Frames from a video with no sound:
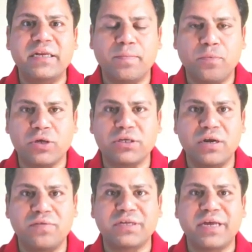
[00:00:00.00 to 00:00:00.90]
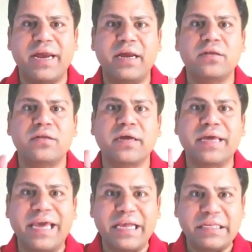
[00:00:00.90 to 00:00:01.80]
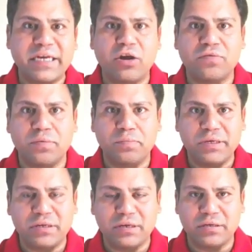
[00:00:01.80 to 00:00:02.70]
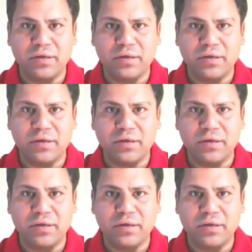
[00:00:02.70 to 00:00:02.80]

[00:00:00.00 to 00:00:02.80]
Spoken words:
the positive side, the gain side of the business,